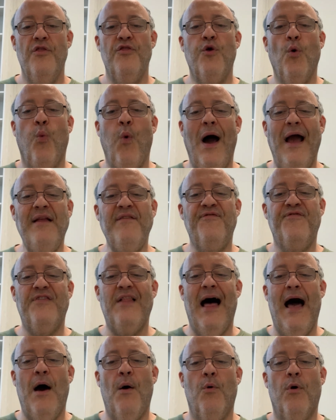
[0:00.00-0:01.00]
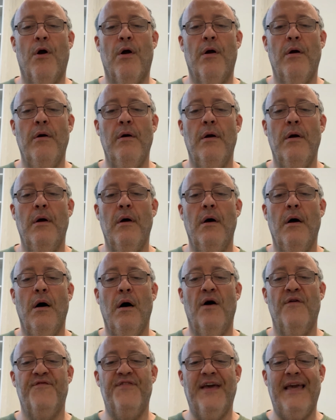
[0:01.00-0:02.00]
The white flower
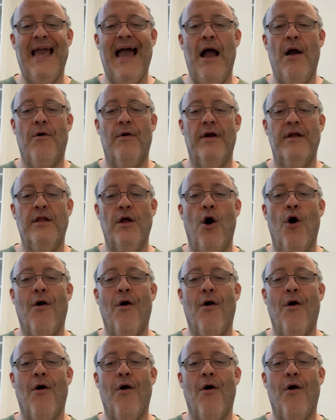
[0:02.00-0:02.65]
of the carrot